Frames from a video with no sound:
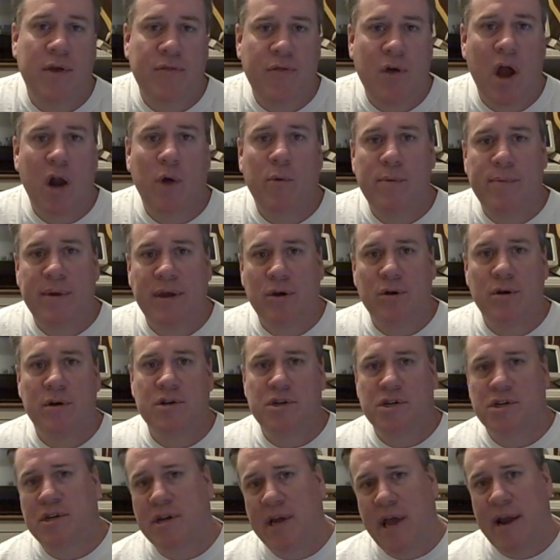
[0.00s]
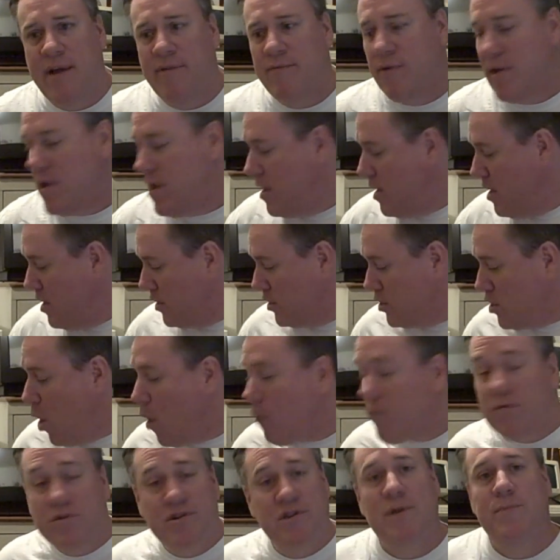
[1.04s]
And I thought it would be good just to kind of
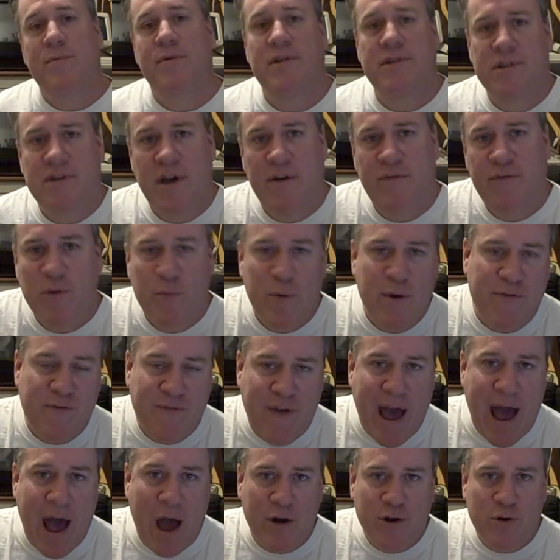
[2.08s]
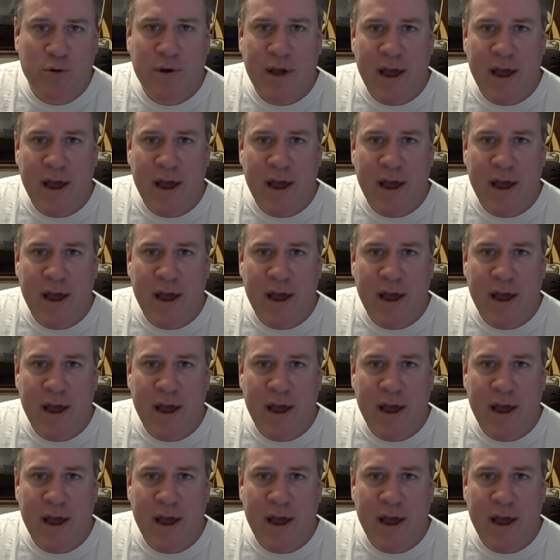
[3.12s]
go over some of the stuff that we found,